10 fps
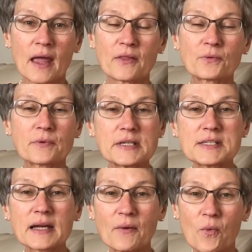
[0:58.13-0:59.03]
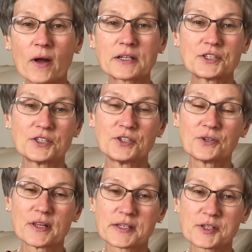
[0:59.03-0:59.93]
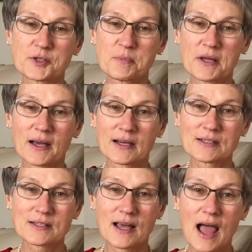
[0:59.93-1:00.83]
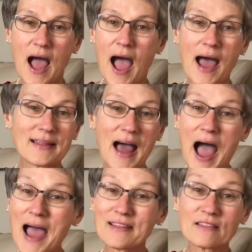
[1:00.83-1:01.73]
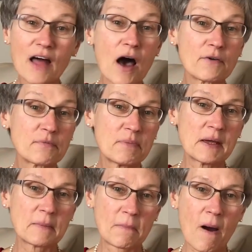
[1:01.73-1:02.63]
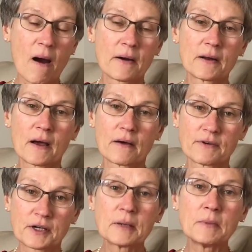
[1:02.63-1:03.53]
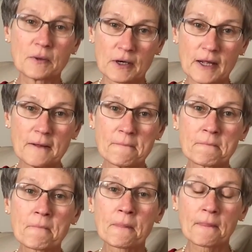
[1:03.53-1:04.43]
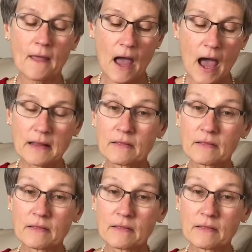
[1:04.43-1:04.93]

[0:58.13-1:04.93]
And the reason I wanted to do this is because I, I love being part of a community. I